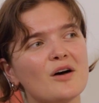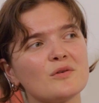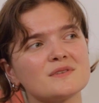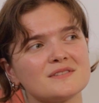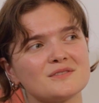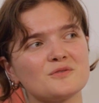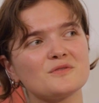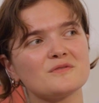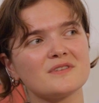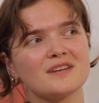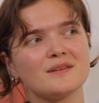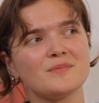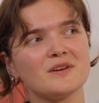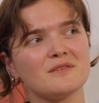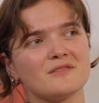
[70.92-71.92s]
I was sort of in
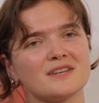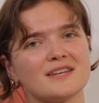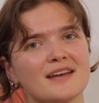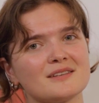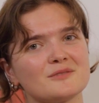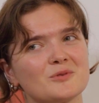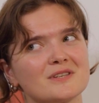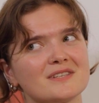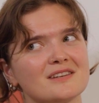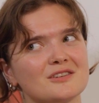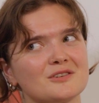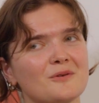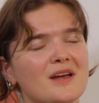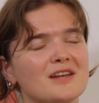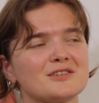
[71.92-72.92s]
a bit of a desperate
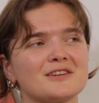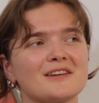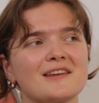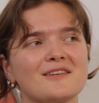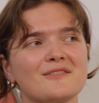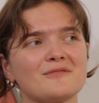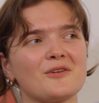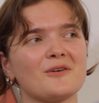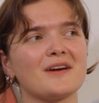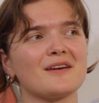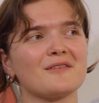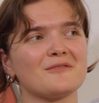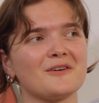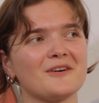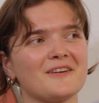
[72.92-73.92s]
situation of
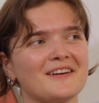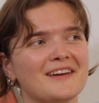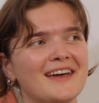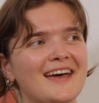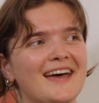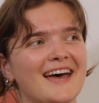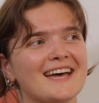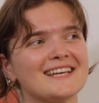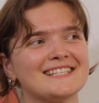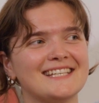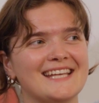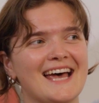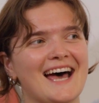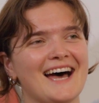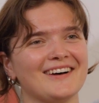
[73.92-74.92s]
looking for a
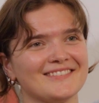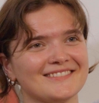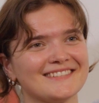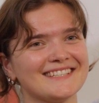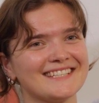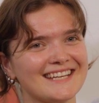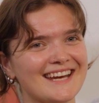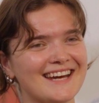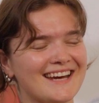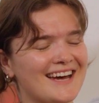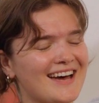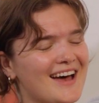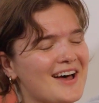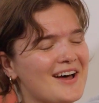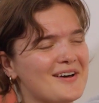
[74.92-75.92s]
sound
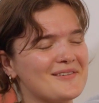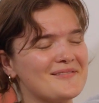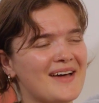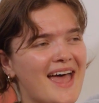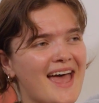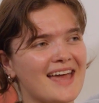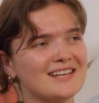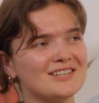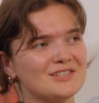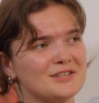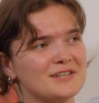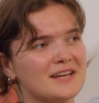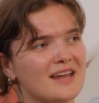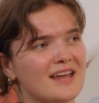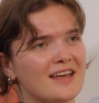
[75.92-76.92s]

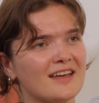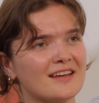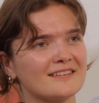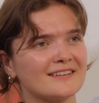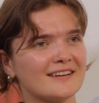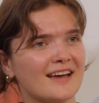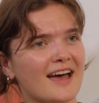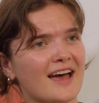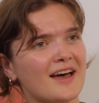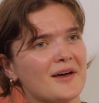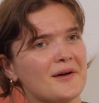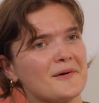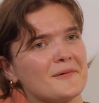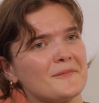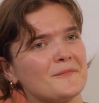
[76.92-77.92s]
engineer
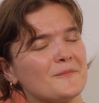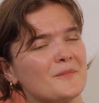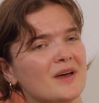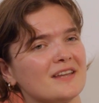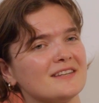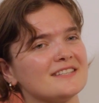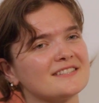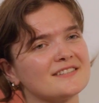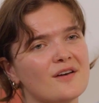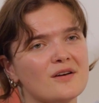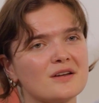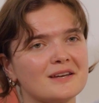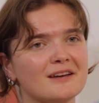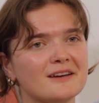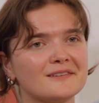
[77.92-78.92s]
and
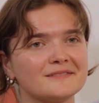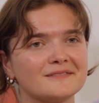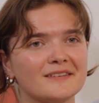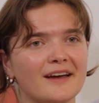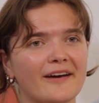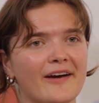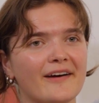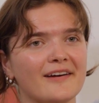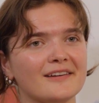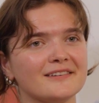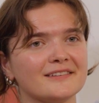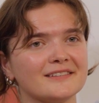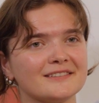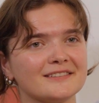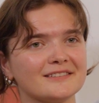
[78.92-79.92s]
designer,
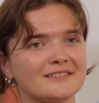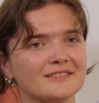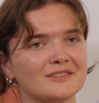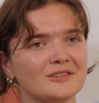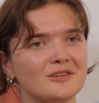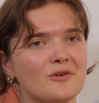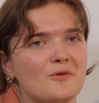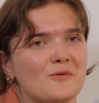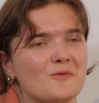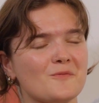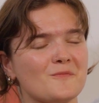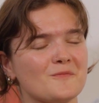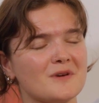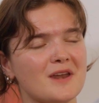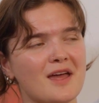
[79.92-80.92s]
and your
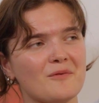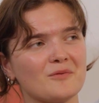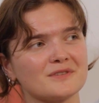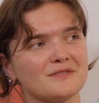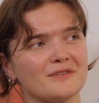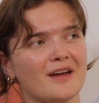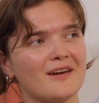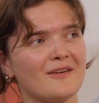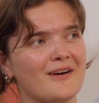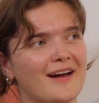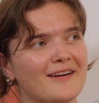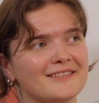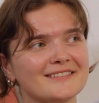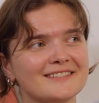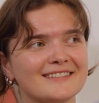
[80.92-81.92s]
name was flying
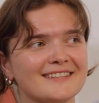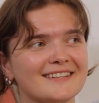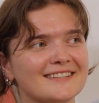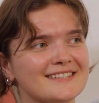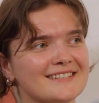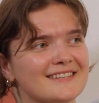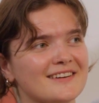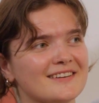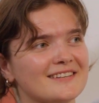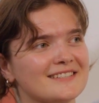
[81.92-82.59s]
around. I decided